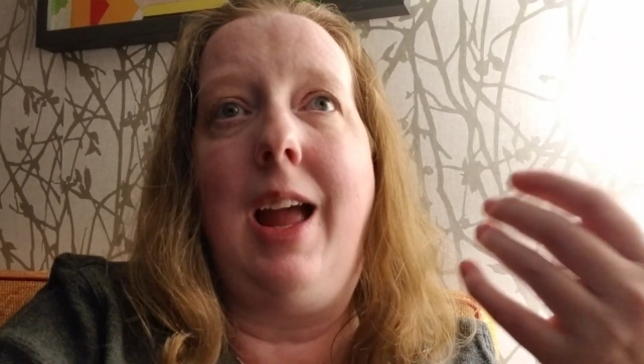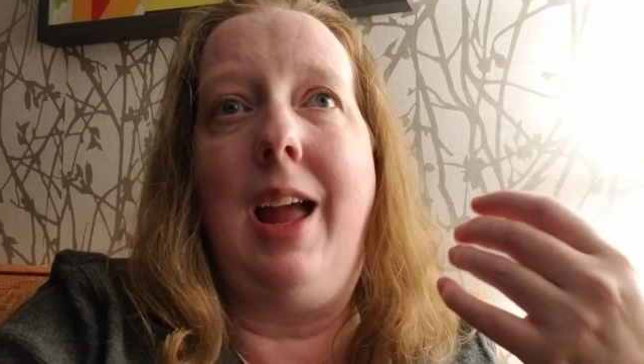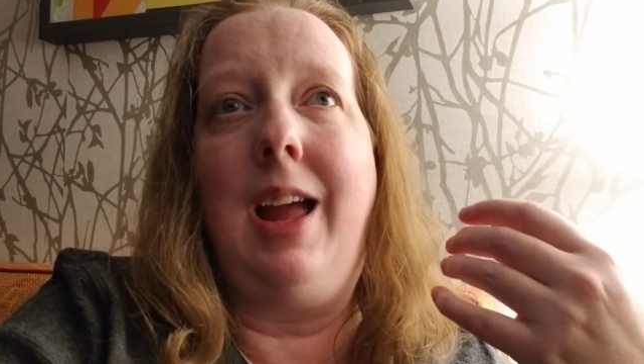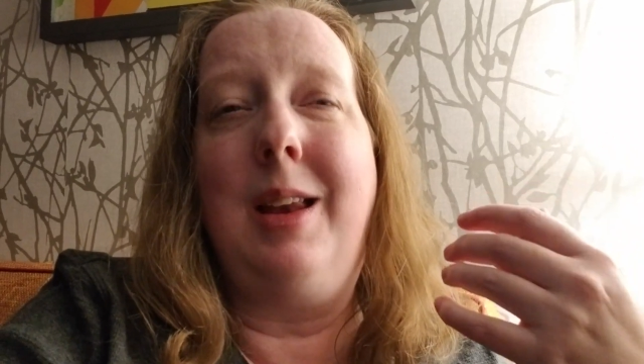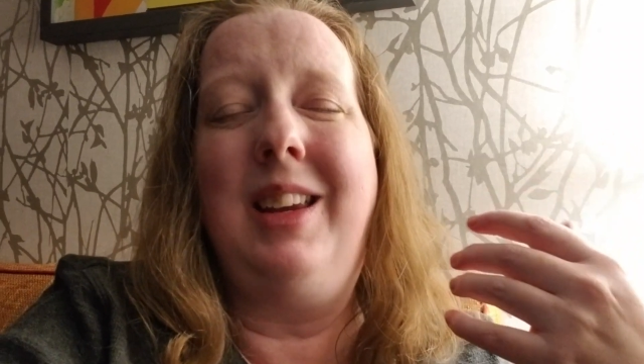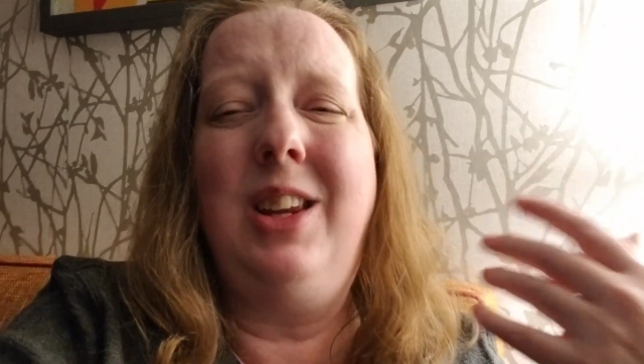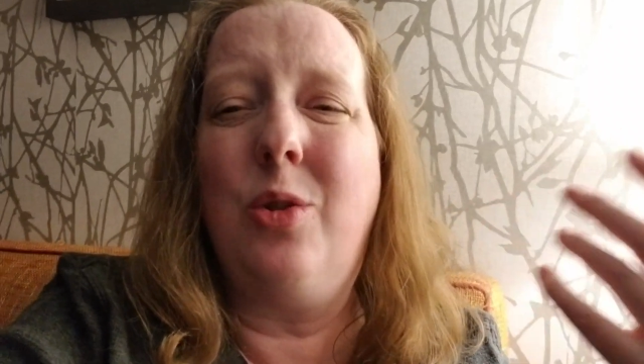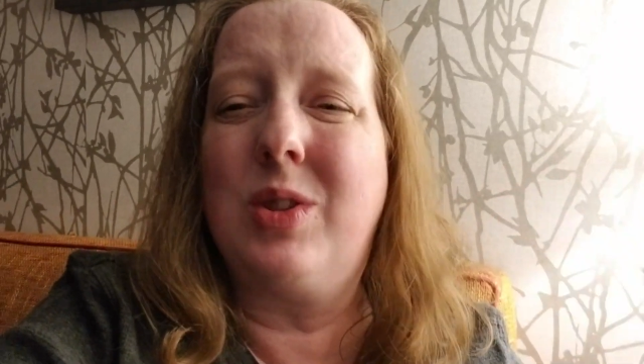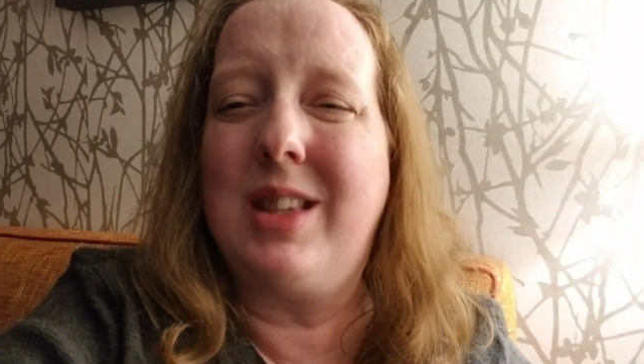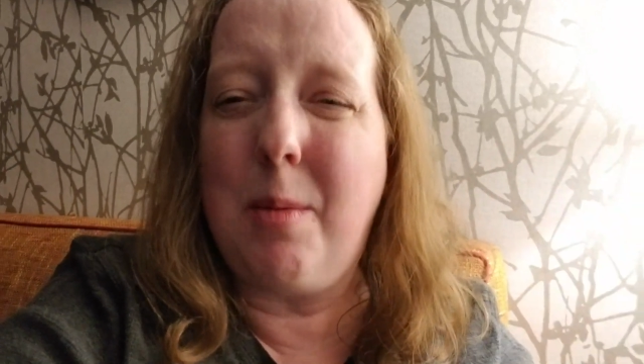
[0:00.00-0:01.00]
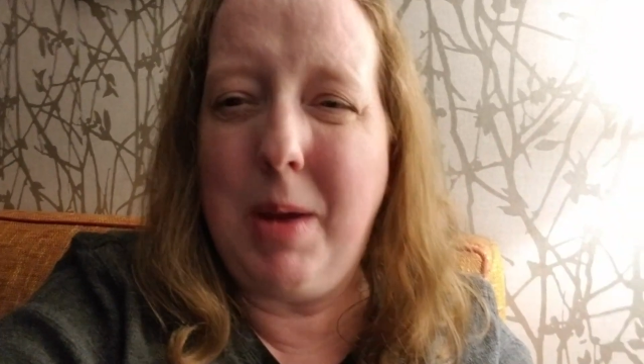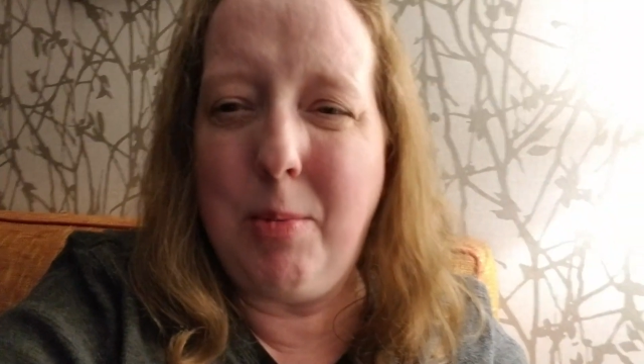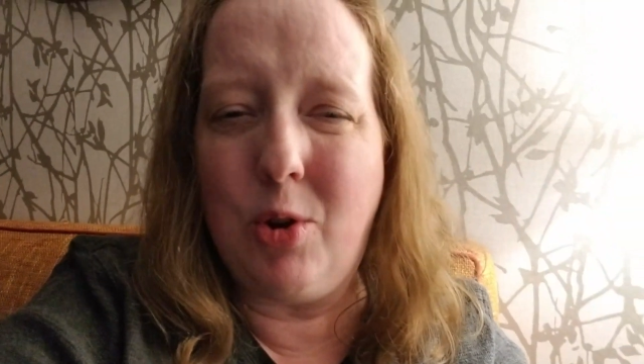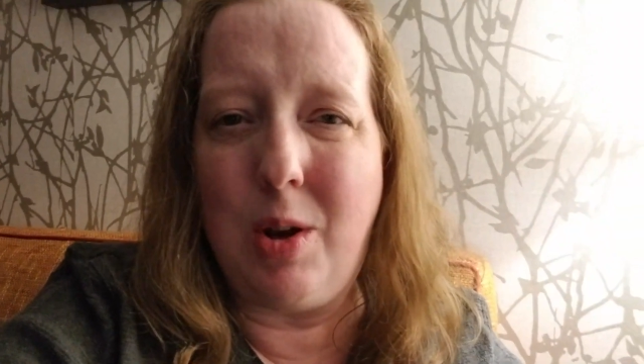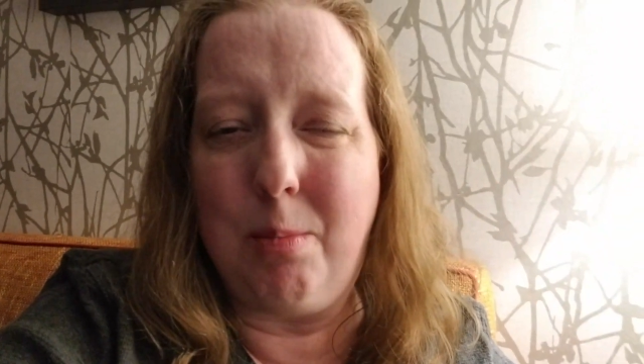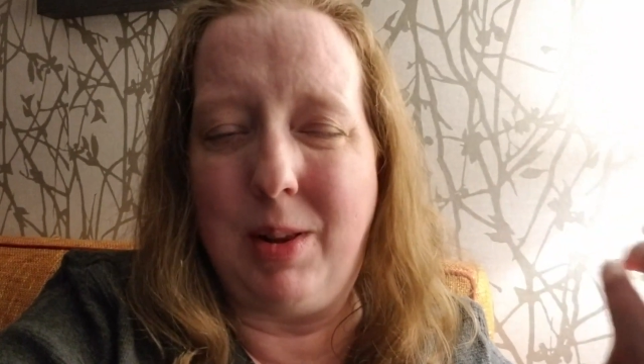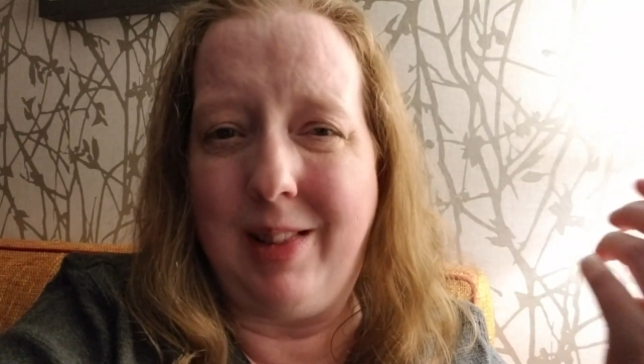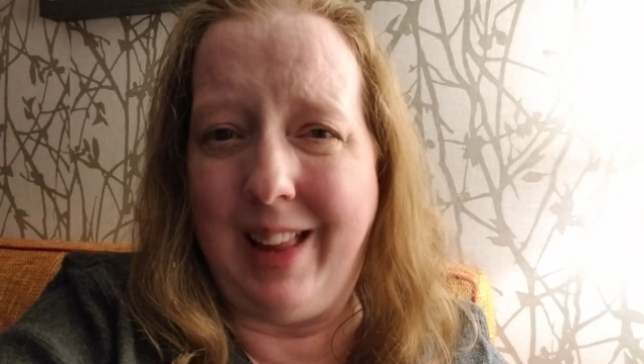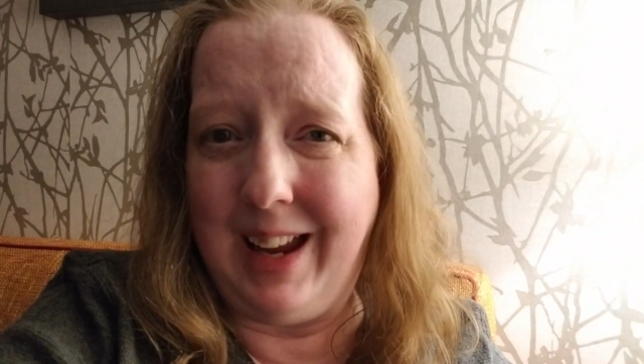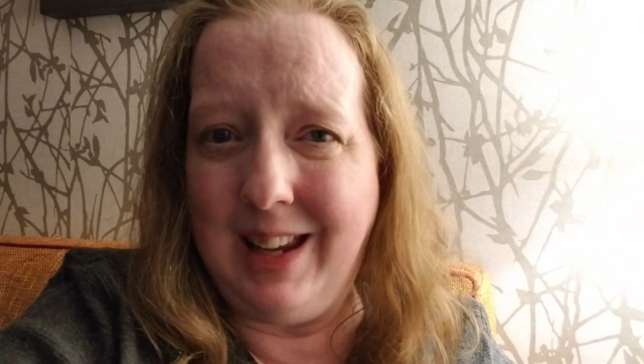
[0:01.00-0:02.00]
And, you know, some people
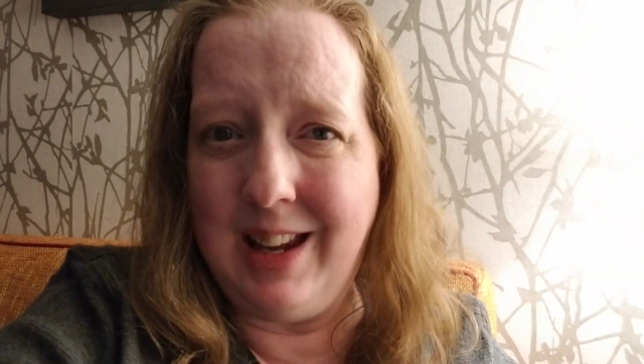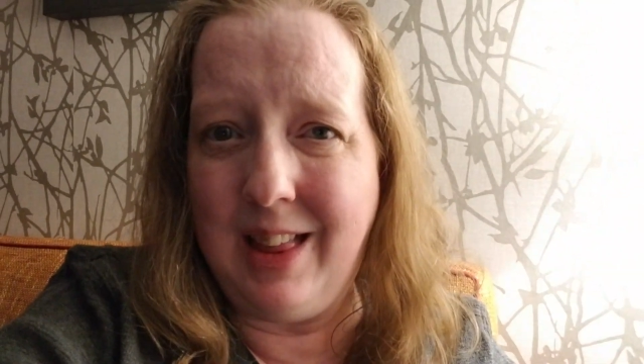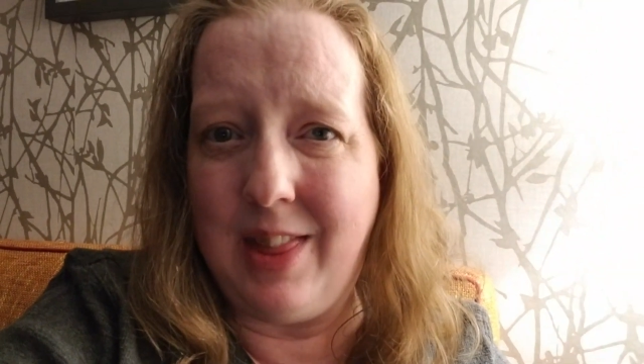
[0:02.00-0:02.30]
complain